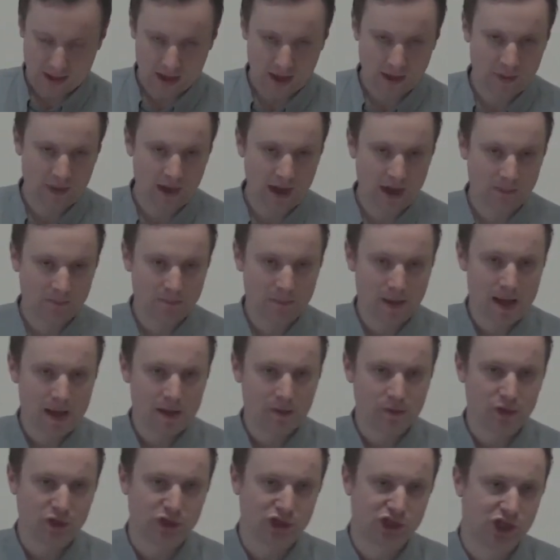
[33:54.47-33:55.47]
uh, that had
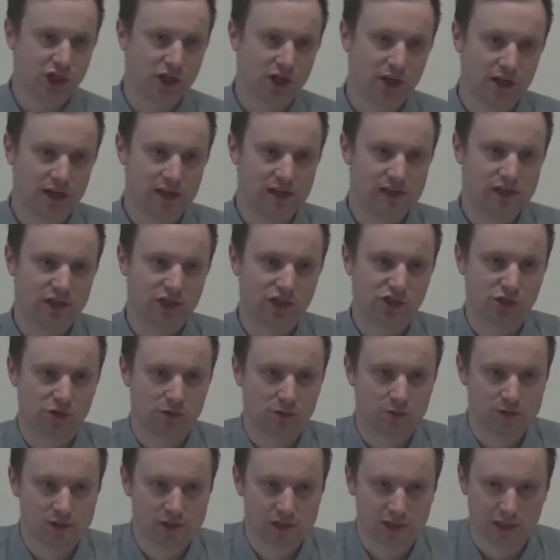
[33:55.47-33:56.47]
made the journey to
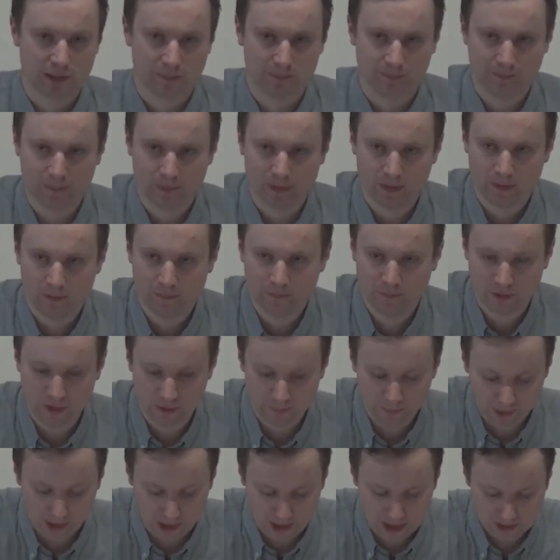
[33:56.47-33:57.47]
Jerusalem for the
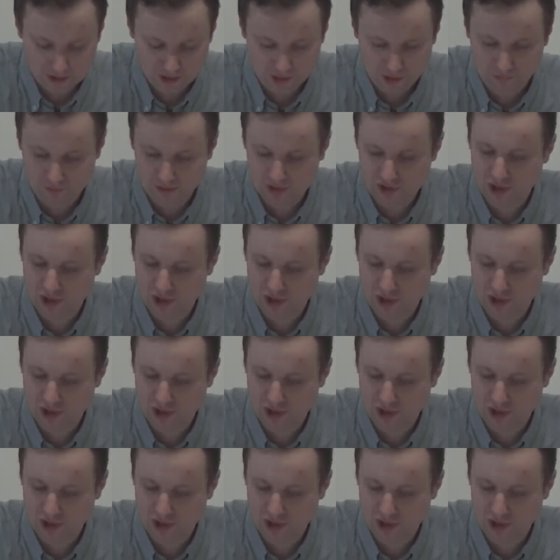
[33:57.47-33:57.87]
Passover.